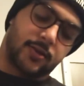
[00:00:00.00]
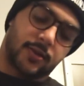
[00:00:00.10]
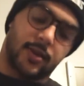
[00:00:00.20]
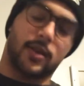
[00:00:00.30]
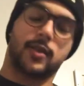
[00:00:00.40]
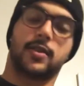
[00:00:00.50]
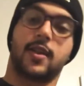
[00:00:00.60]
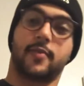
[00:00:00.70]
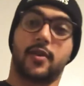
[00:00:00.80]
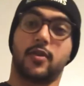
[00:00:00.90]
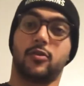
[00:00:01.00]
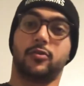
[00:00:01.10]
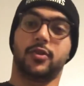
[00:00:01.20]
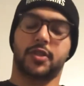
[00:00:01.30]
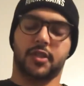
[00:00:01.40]
I didn't get to have my
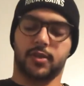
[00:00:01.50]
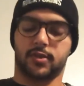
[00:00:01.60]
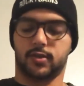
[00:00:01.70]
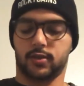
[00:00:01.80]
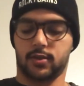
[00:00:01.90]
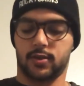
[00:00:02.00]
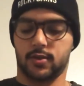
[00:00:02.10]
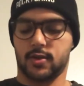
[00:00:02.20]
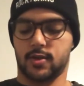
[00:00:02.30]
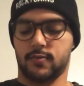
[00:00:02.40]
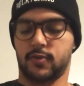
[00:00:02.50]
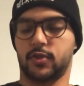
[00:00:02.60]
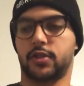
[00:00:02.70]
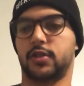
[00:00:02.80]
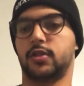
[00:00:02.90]
oats um, so
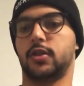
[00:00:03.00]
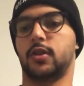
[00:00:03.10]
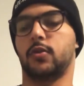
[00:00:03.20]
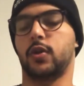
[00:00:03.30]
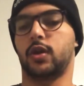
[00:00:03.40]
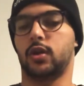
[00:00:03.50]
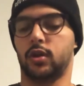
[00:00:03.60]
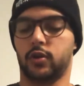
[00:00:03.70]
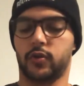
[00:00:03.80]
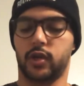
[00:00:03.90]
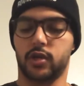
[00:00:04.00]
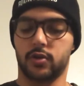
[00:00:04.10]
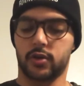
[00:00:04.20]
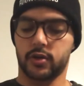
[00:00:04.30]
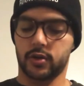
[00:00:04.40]
I just took a quick Greek
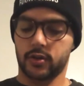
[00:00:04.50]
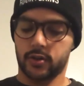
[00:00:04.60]
yogurt.